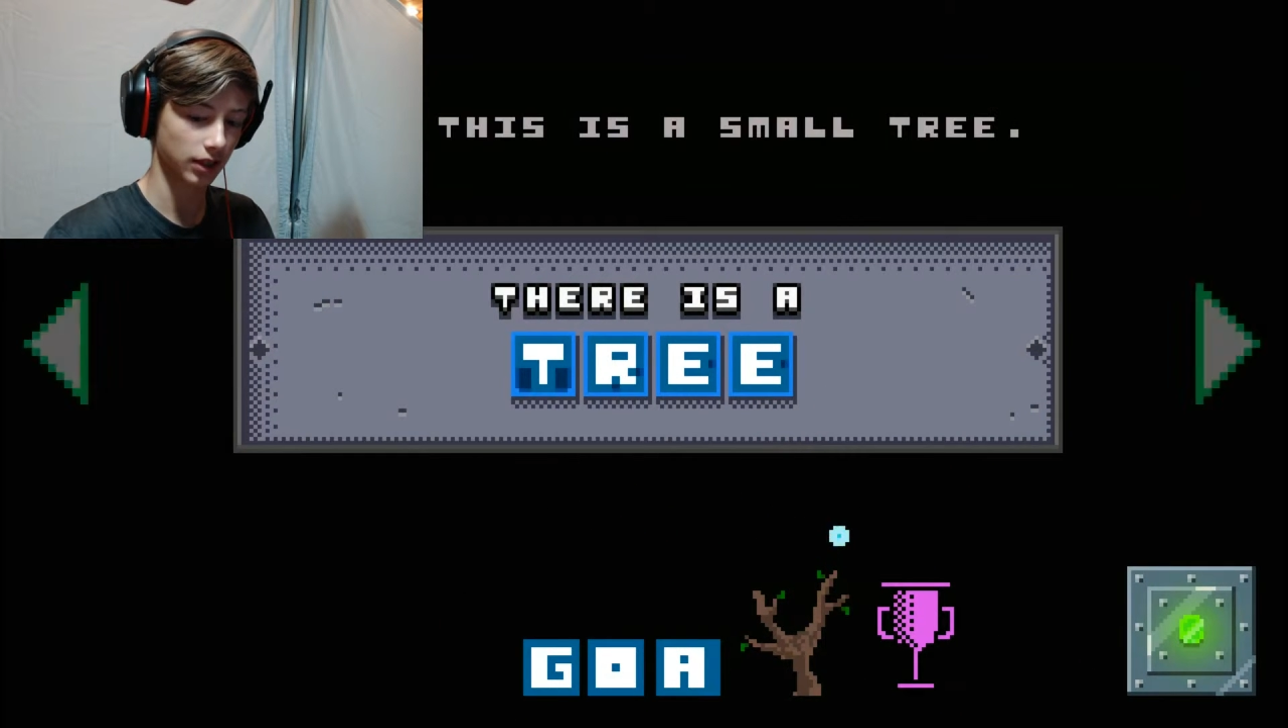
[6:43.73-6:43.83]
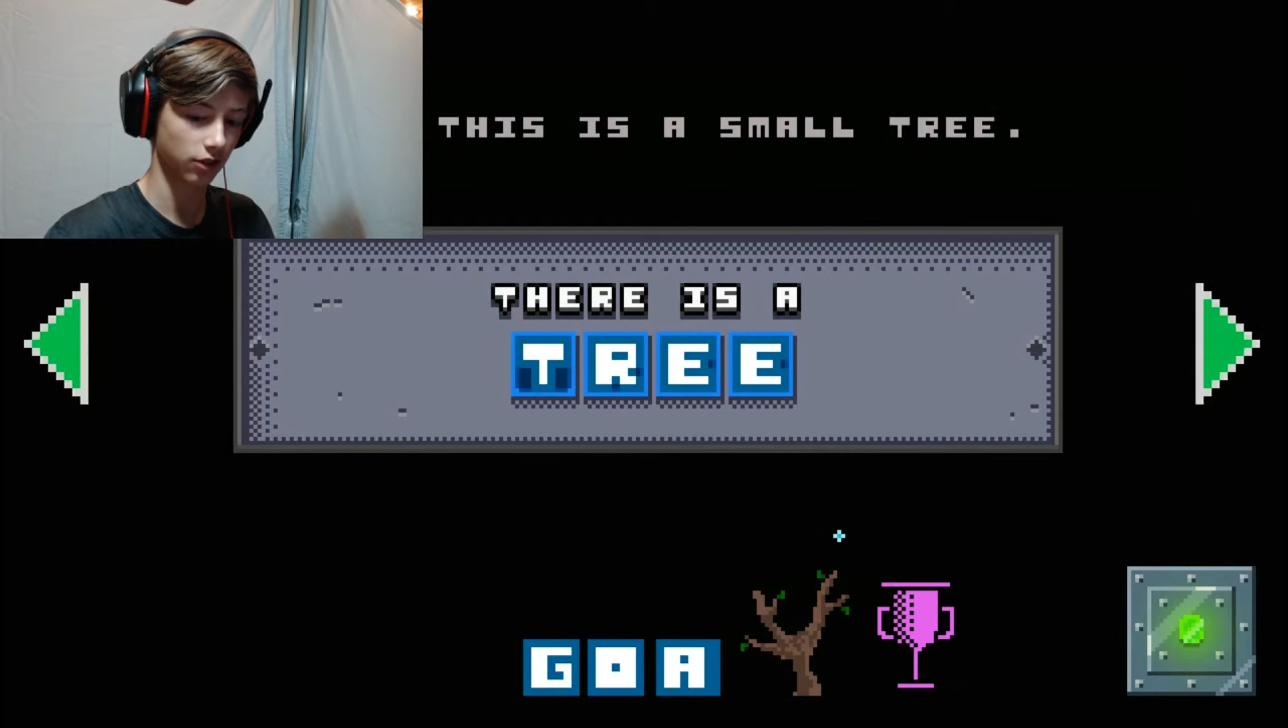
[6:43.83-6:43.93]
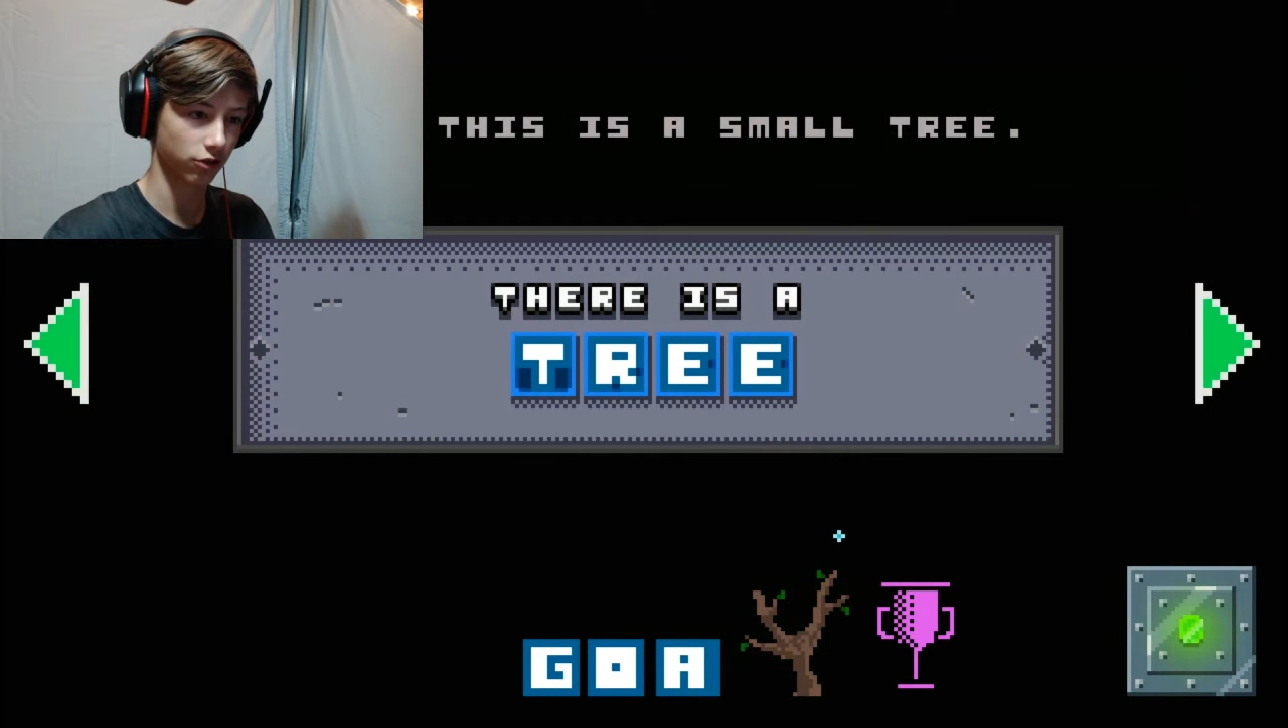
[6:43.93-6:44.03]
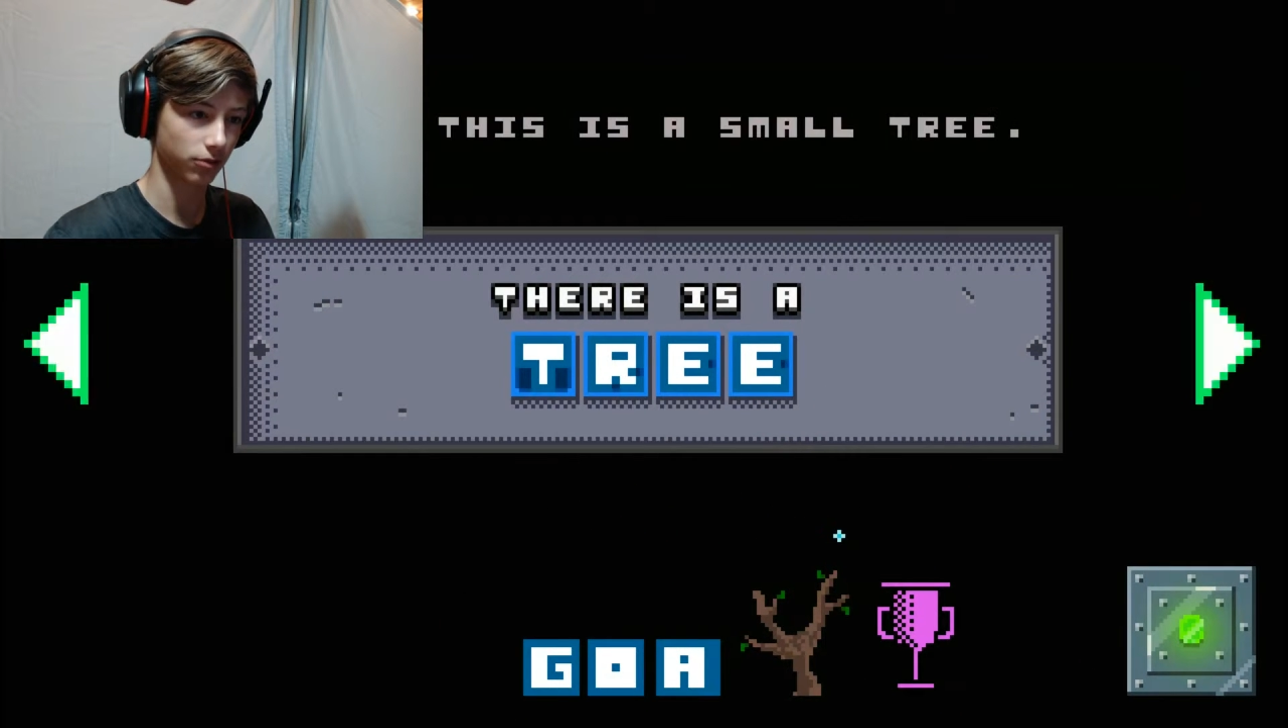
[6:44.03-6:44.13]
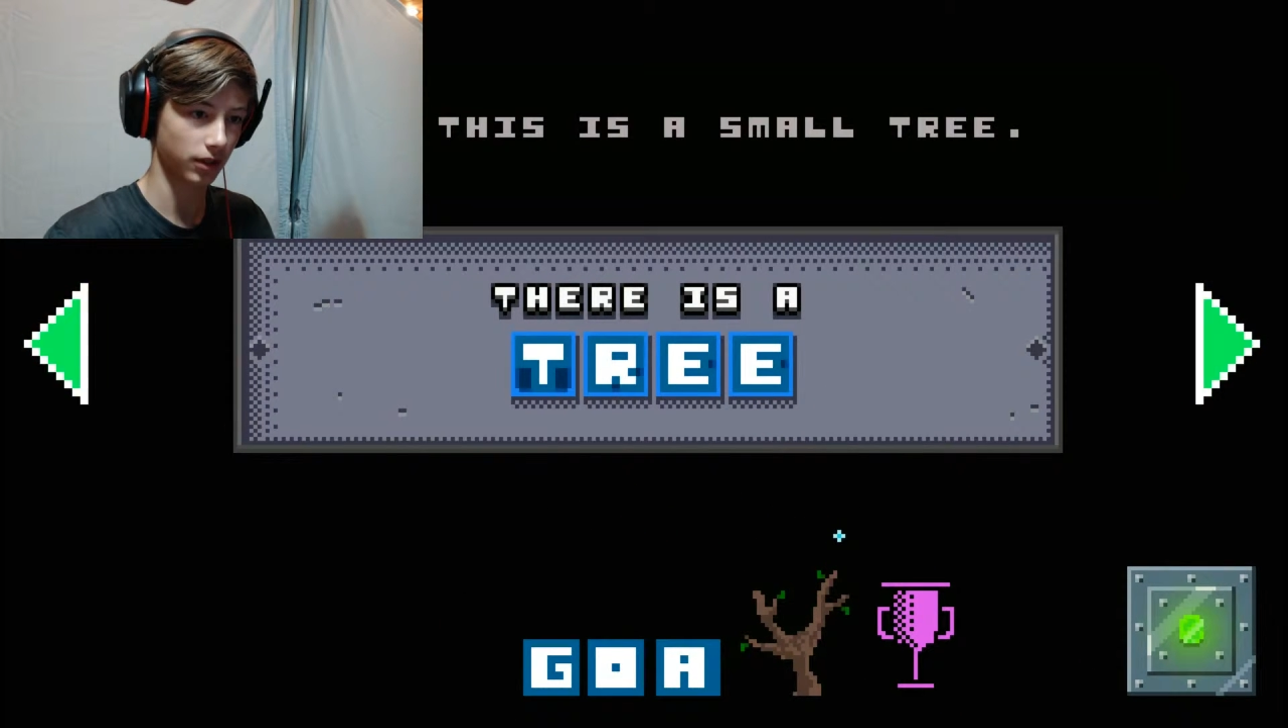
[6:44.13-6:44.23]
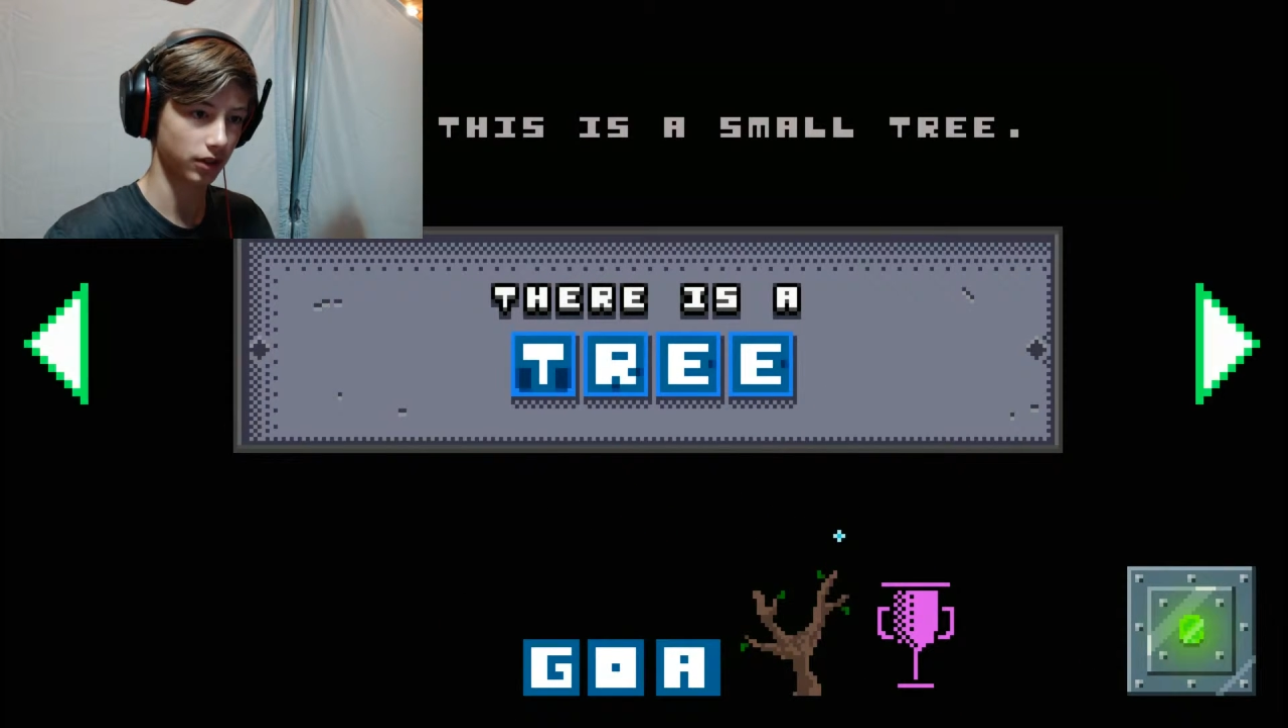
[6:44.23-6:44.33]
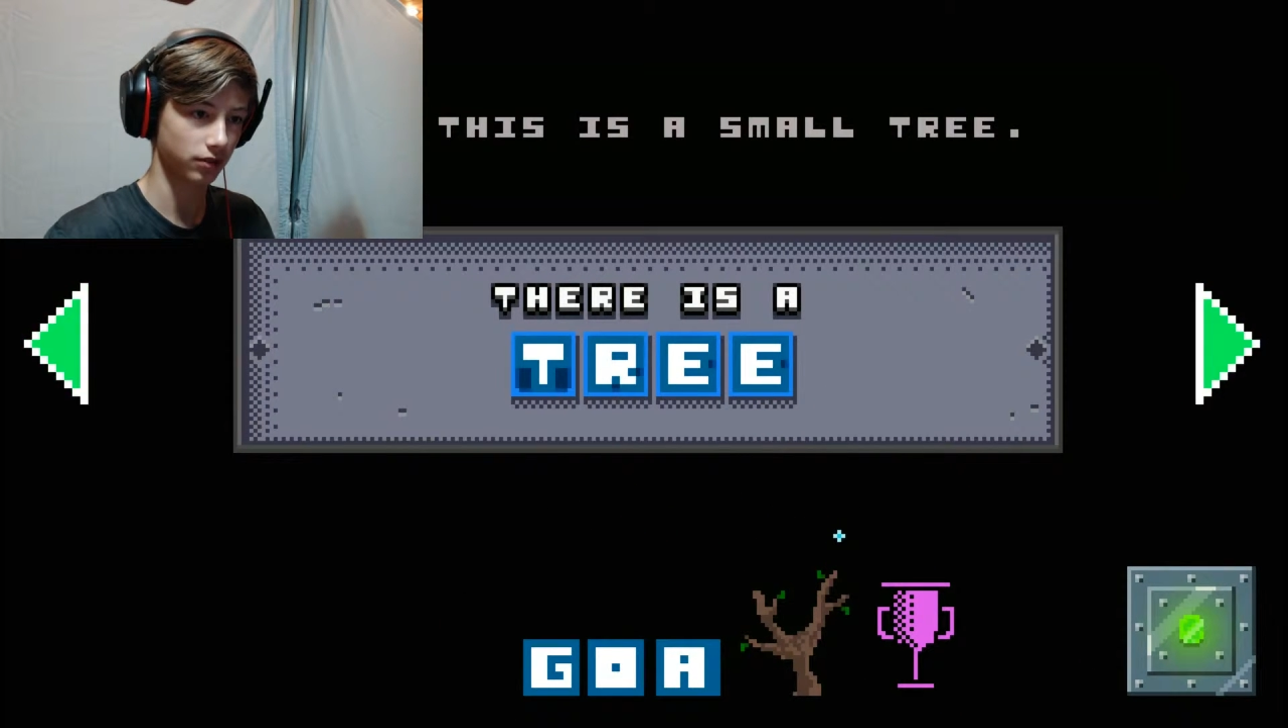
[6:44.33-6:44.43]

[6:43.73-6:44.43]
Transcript: of well, small.